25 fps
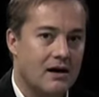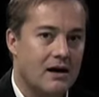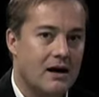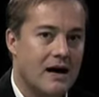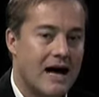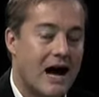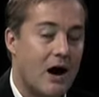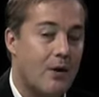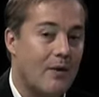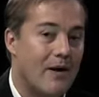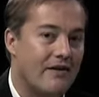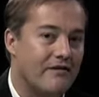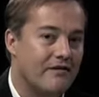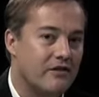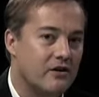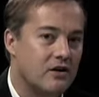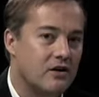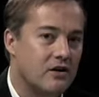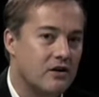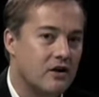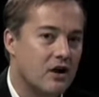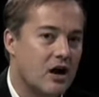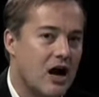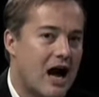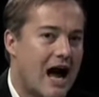
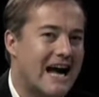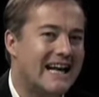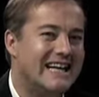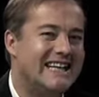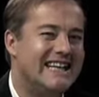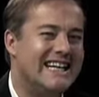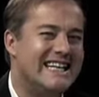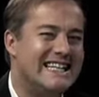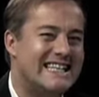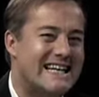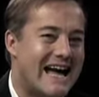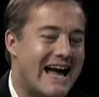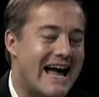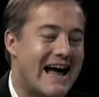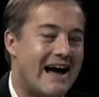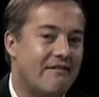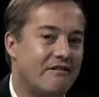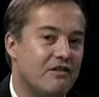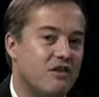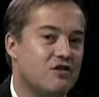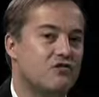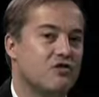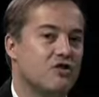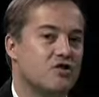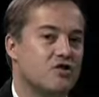However, I need to have
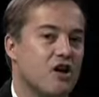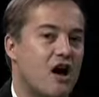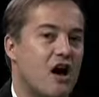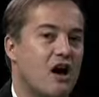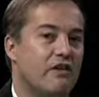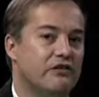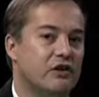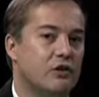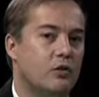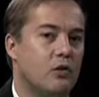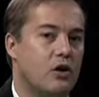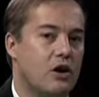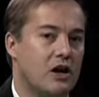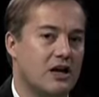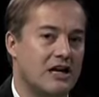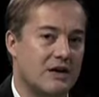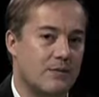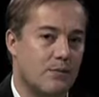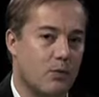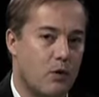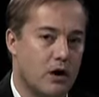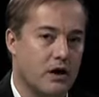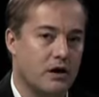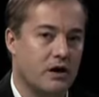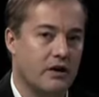this resolved in order to keep
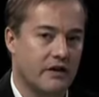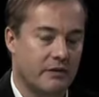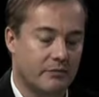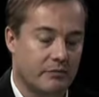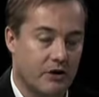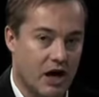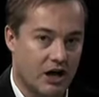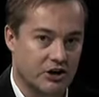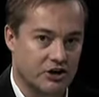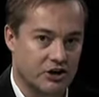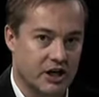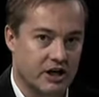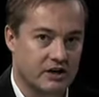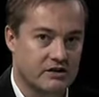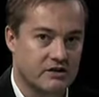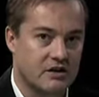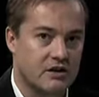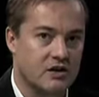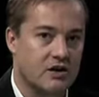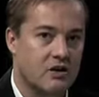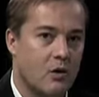working on the project,